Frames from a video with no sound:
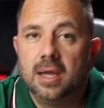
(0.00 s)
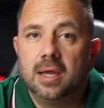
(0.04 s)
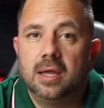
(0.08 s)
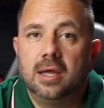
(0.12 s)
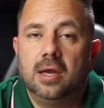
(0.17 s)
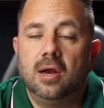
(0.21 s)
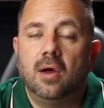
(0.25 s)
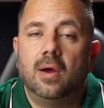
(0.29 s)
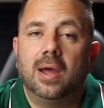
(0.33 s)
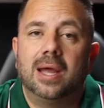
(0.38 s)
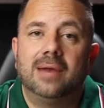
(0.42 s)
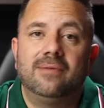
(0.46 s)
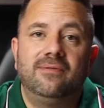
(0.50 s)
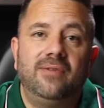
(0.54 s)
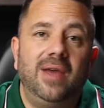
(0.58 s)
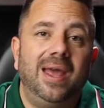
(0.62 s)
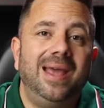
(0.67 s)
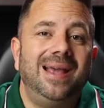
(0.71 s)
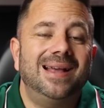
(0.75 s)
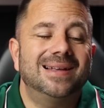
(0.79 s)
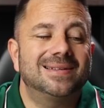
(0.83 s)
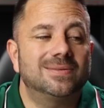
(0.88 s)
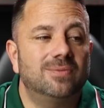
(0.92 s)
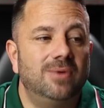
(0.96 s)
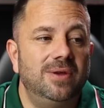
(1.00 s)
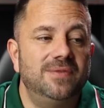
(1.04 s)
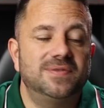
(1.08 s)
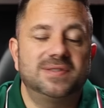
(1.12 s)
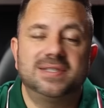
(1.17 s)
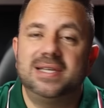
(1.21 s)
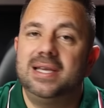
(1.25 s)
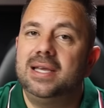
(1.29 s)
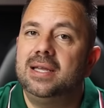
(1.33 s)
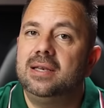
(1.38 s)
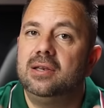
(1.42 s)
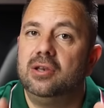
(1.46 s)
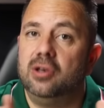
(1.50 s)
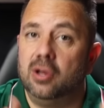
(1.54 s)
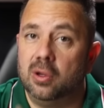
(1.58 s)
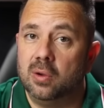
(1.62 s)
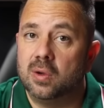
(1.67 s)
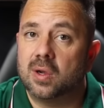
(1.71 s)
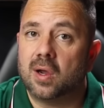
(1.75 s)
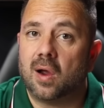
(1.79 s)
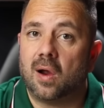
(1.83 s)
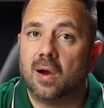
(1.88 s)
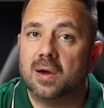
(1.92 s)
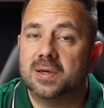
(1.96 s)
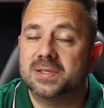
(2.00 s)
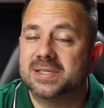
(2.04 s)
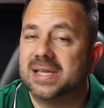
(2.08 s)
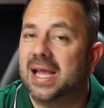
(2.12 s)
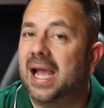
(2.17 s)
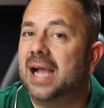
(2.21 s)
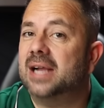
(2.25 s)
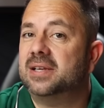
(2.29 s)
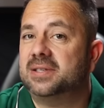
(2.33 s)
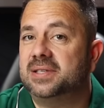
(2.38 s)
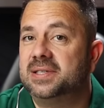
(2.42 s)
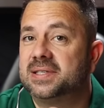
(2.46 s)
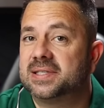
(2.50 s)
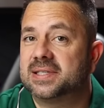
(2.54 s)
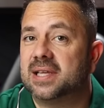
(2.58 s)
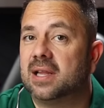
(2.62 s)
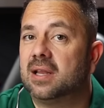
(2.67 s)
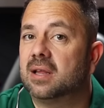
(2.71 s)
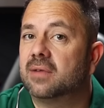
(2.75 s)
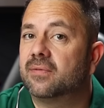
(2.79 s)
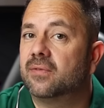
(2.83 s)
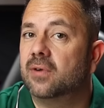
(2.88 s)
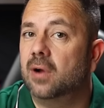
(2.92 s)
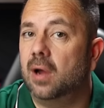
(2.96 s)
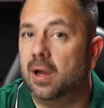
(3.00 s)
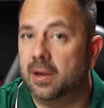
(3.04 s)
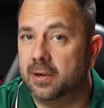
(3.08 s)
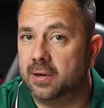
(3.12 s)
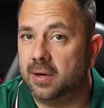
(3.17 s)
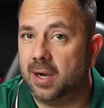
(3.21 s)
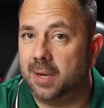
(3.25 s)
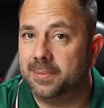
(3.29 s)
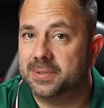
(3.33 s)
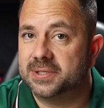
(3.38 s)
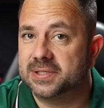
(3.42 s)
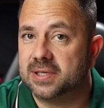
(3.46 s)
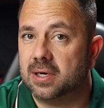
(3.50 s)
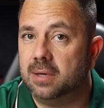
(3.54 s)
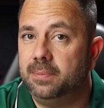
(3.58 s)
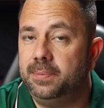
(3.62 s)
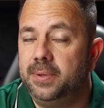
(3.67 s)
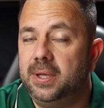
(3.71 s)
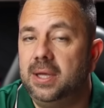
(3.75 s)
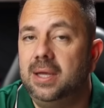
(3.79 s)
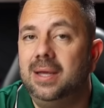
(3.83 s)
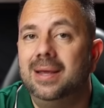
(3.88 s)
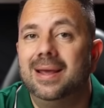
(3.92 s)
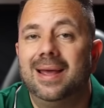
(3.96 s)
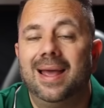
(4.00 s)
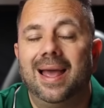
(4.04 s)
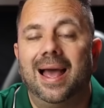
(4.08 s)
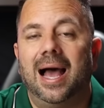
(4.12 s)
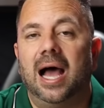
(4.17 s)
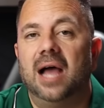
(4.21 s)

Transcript: You know, in Vegas, we've seen new cars actually selling for under MSRP.